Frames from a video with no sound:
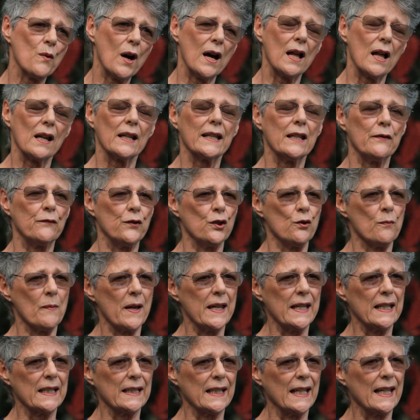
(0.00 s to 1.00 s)
Well, if you
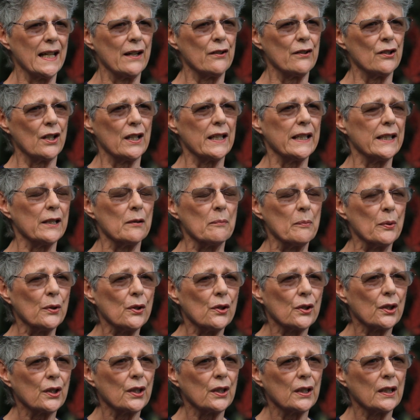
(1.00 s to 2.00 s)
make an error in a
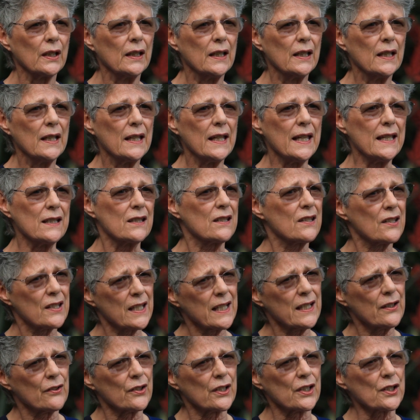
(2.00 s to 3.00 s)
book, it's
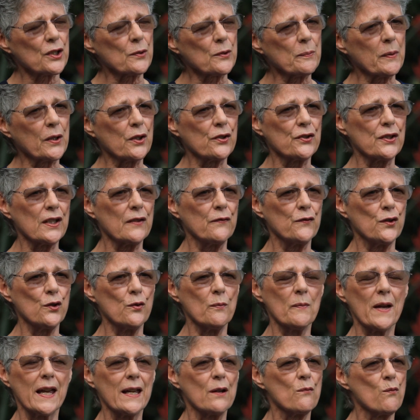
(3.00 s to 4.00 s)
serious, because if
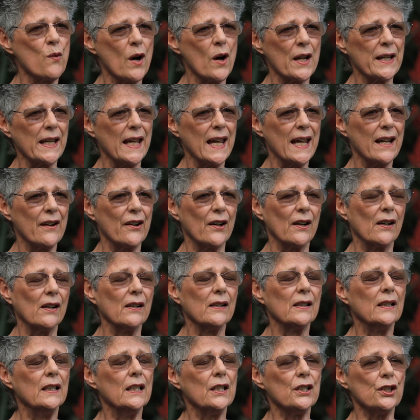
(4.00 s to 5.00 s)
you make one error,
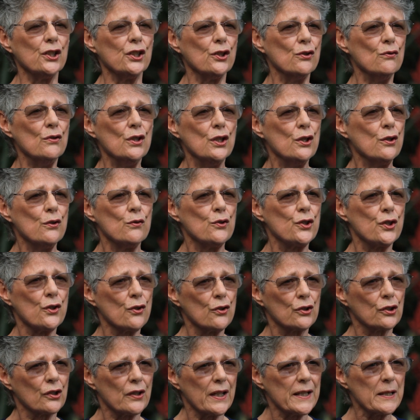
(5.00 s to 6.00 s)
you lose
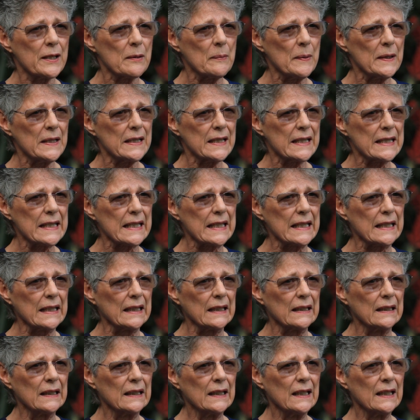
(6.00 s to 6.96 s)
your credibility.